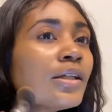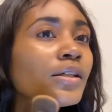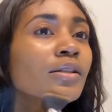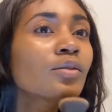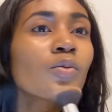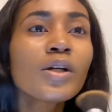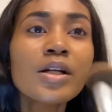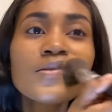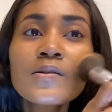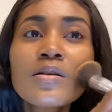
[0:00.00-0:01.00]
is what
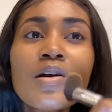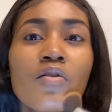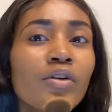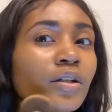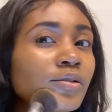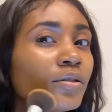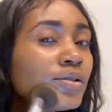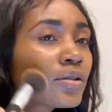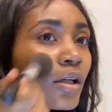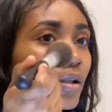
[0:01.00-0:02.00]
it's giving
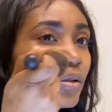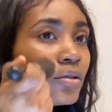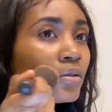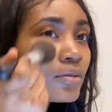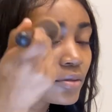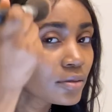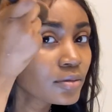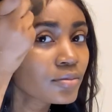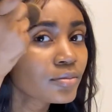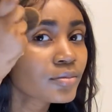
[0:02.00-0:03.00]
skin.
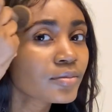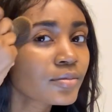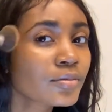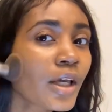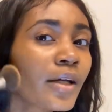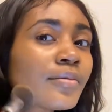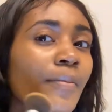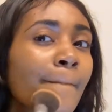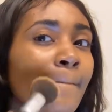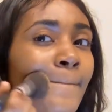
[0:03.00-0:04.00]
Yeah,
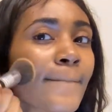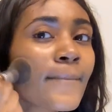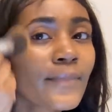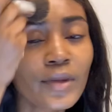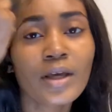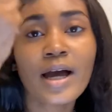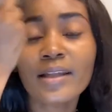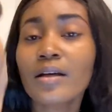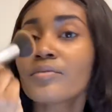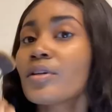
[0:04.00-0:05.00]
I
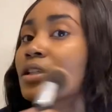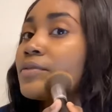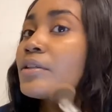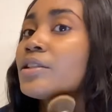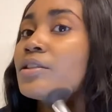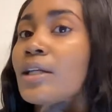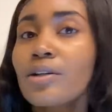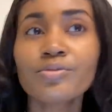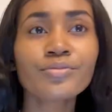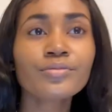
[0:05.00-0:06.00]
love NARS foundation now.